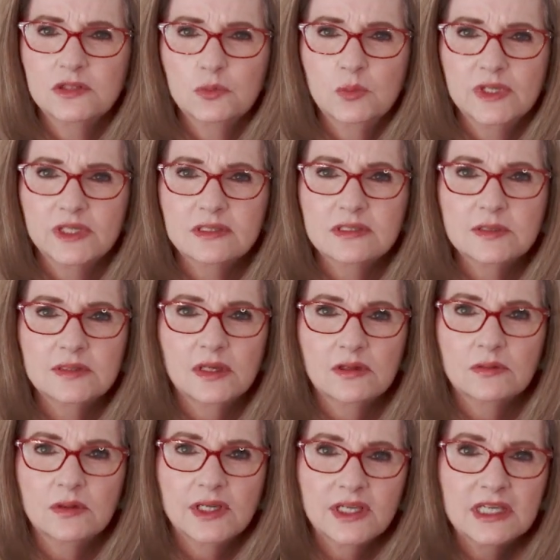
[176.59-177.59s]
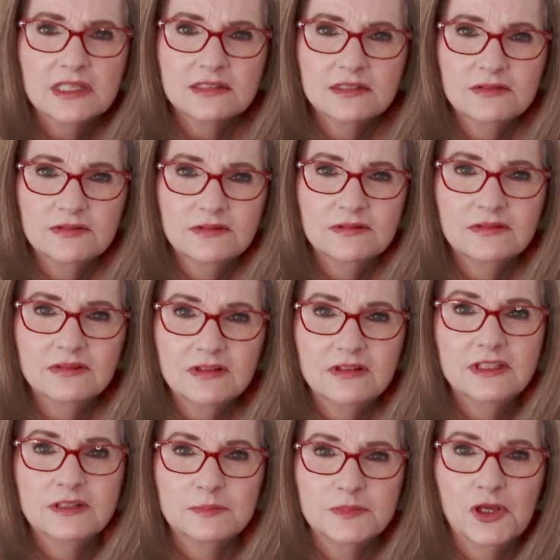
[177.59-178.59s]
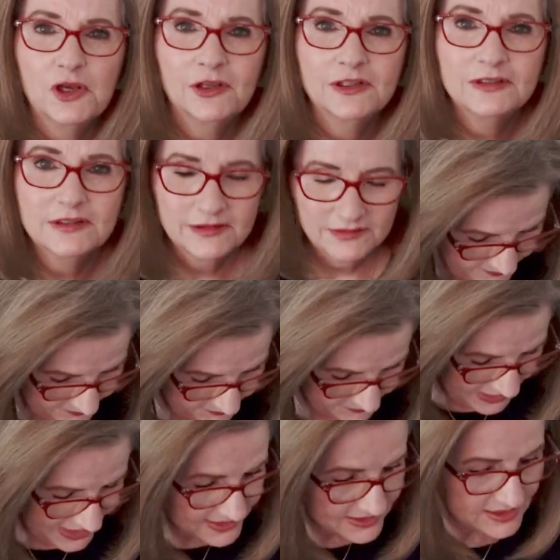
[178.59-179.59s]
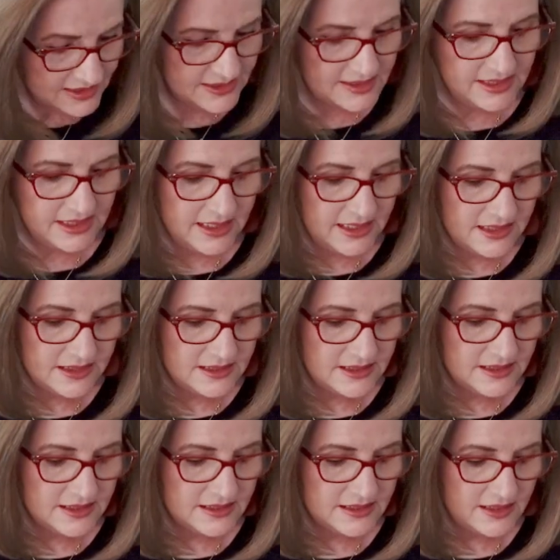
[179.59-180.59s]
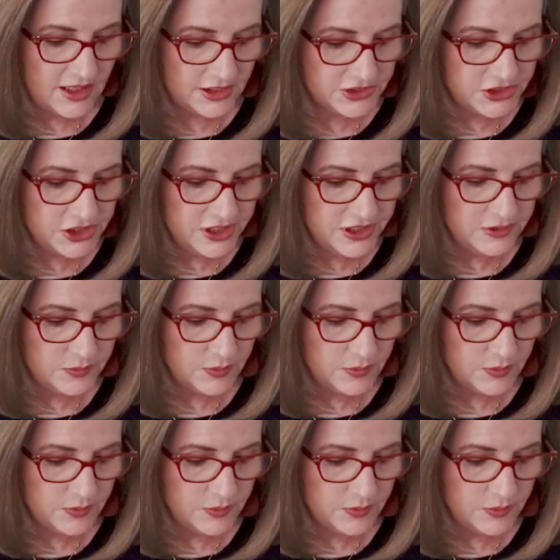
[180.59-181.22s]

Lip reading: Swiss, so I guess clip dot. Next is the Sasha